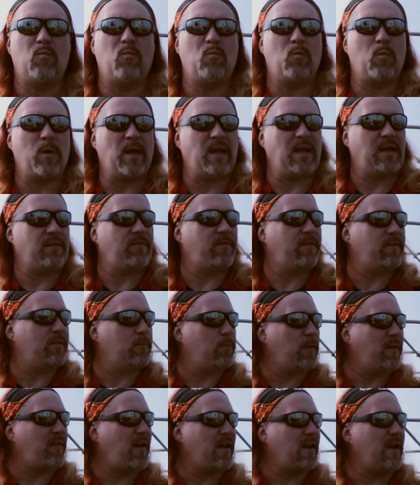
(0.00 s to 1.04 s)

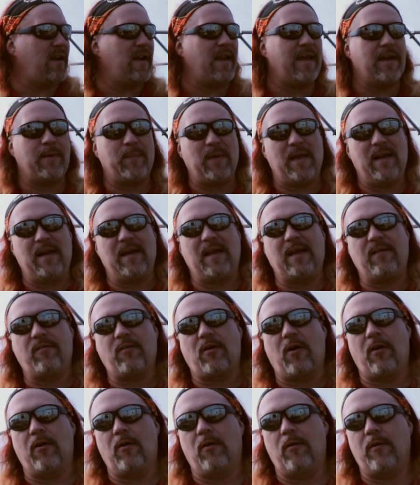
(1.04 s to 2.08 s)
we've had a little bit of leaf
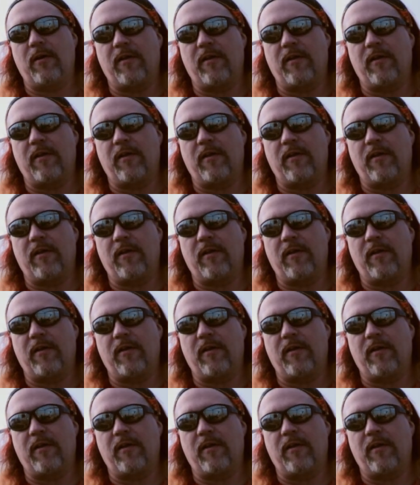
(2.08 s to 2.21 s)
curl.